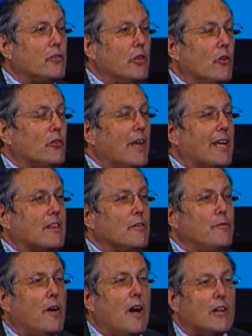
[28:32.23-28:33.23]
they'll take the
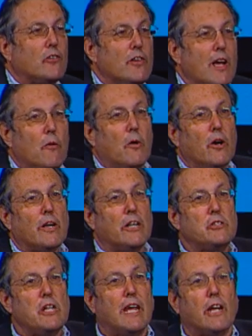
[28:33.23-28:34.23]
Fox network
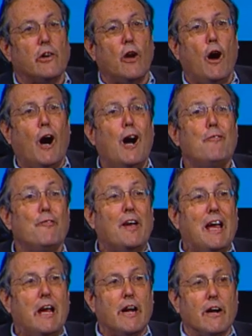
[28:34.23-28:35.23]
and take it off
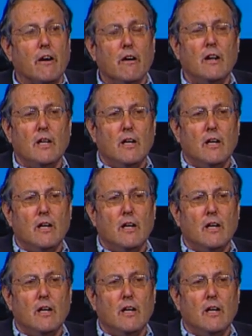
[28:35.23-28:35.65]
air.